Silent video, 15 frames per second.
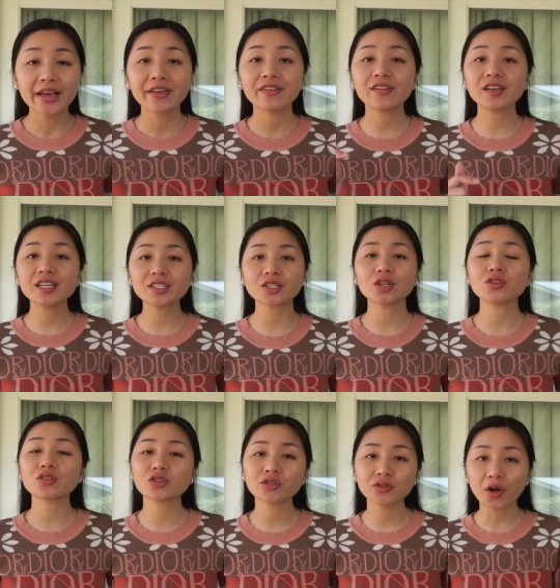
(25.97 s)
these
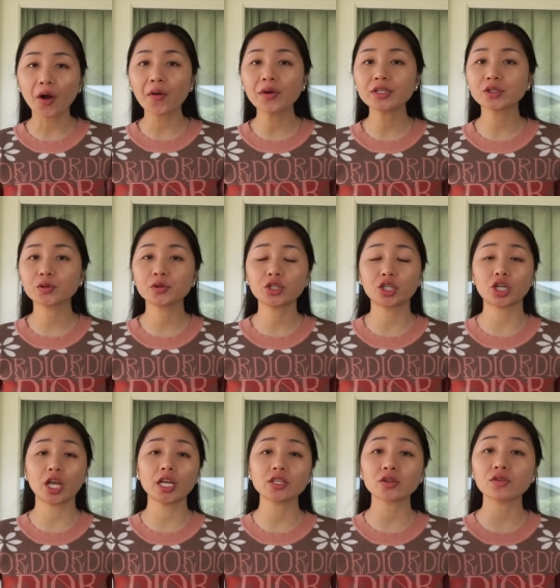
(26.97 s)
stories could
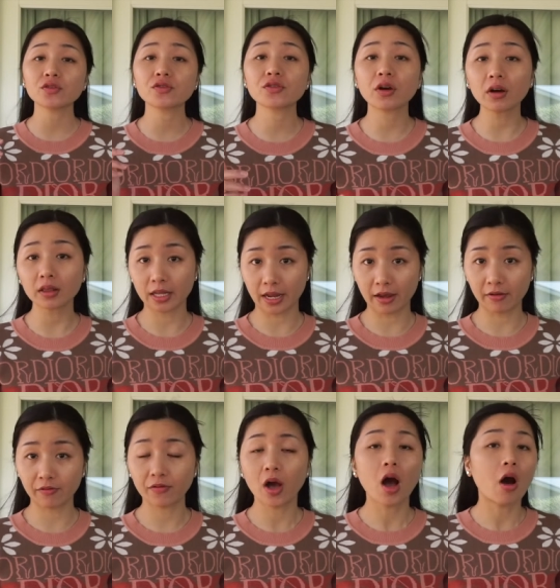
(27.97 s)
change your
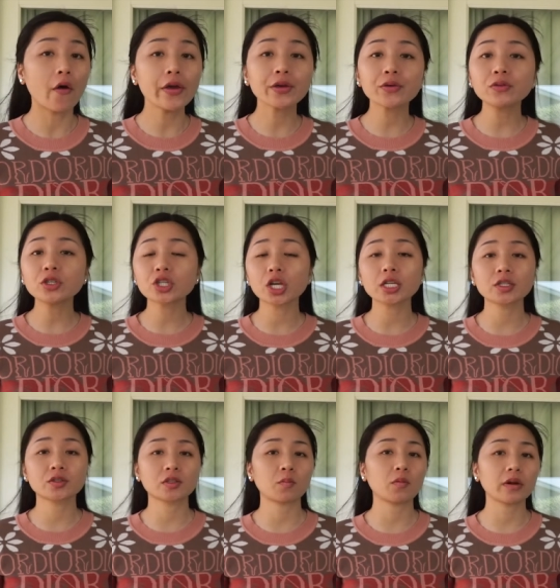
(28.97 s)
life, or it could change
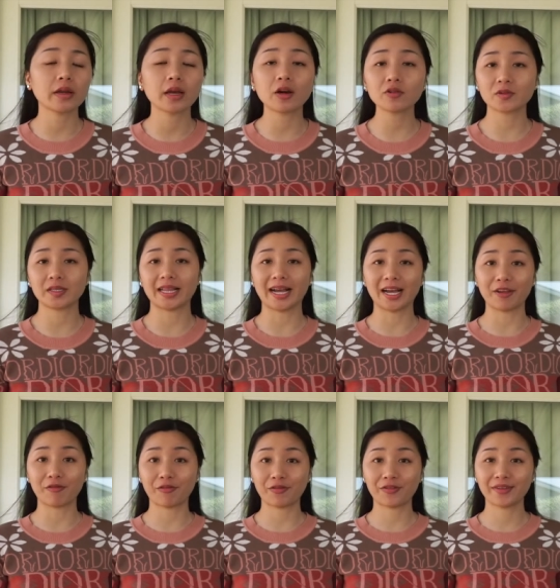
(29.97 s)
someone else's
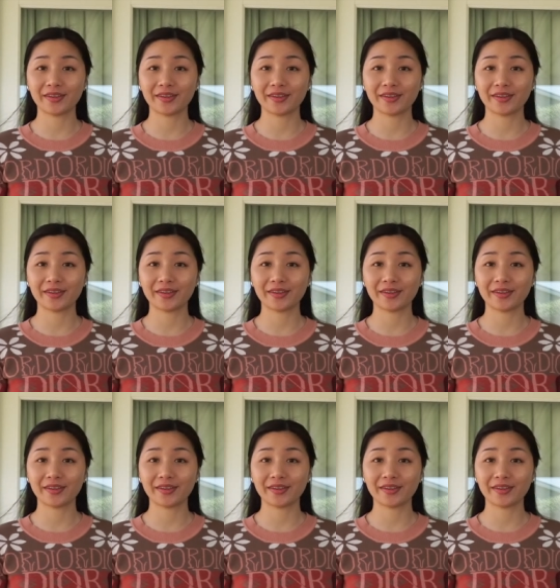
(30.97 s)
life.